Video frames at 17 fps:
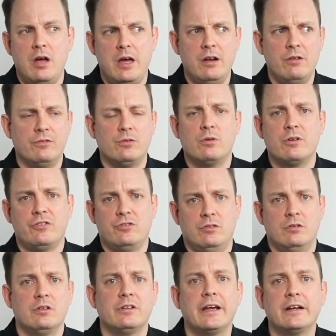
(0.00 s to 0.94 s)
And of
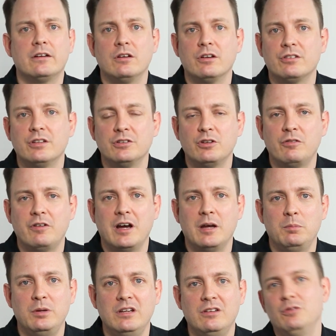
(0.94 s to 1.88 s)
course, diagnostics
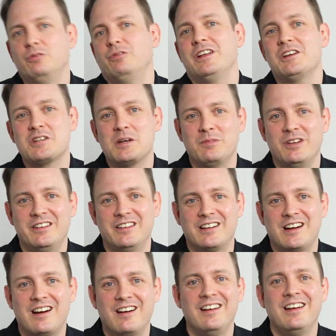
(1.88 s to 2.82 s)
over IP to flash update the
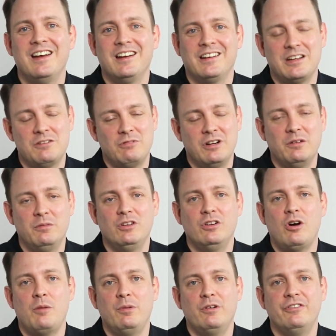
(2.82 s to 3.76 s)
car can run on
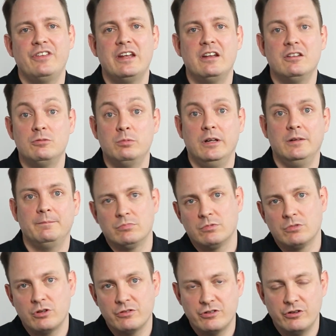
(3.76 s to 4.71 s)
top of that as well.
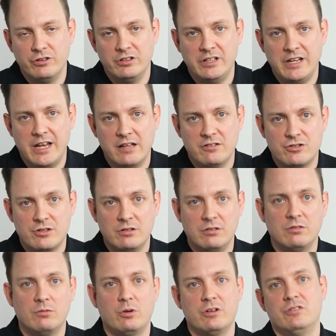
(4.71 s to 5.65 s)
Concerning the answer,
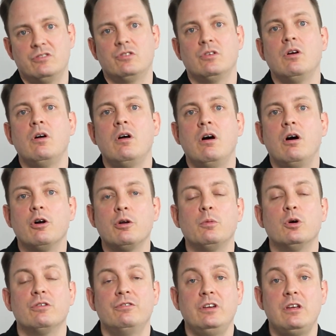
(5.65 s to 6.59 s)
what is
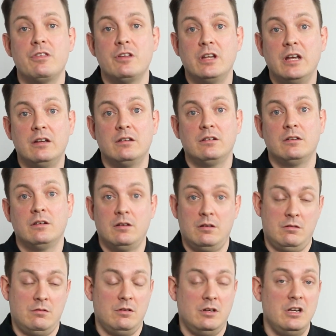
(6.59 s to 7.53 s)
automotive Ethernet?
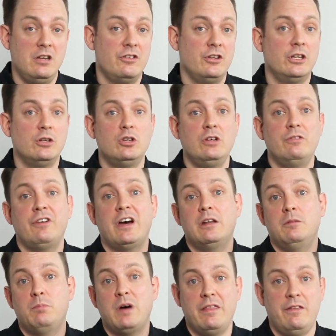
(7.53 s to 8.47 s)
Either you
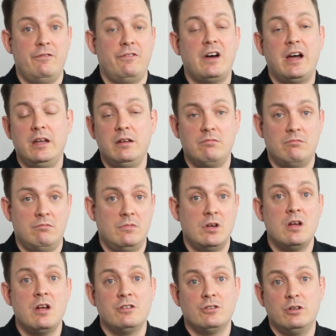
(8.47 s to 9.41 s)
define it by the PHY,
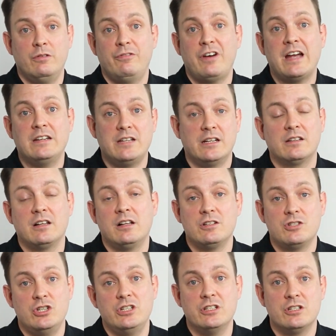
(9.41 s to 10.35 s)
so the PHY
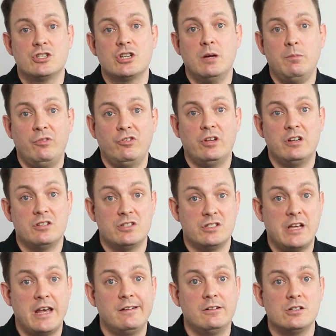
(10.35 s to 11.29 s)
technology, the chips and the
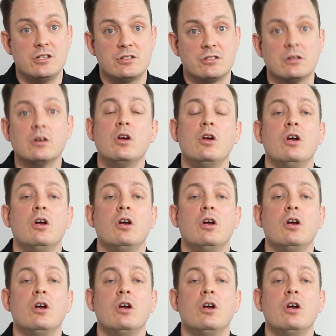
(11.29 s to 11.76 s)
standards,